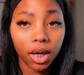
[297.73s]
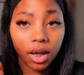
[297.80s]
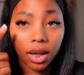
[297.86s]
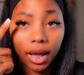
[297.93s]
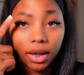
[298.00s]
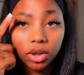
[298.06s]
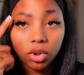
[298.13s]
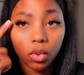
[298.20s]

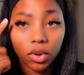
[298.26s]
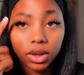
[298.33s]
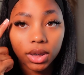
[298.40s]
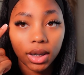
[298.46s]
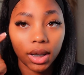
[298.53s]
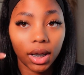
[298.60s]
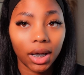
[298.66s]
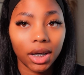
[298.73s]
like towards
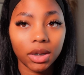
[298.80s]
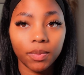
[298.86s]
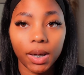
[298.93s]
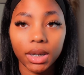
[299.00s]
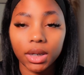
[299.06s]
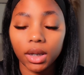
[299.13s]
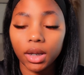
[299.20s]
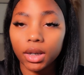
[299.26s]
the end,
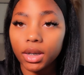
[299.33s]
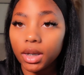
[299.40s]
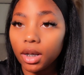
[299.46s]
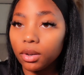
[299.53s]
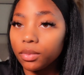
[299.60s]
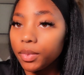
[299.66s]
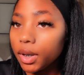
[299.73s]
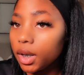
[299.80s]
especially the
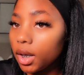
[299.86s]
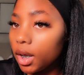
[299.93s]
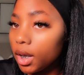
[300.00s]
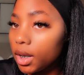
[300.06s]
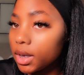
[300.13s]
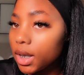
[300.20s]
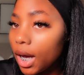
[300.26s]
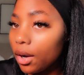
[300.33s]
tips,
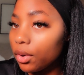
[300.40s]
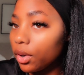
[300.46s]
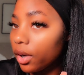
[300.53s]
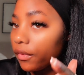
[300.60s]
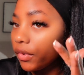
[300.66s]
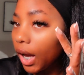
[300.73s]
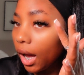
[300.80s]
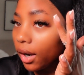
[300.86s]
because I don't know
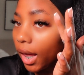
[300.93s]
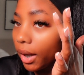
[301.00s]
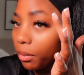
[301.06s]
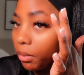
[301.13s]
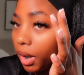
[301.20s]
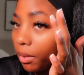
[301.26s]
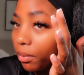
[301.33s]
if y'all like me,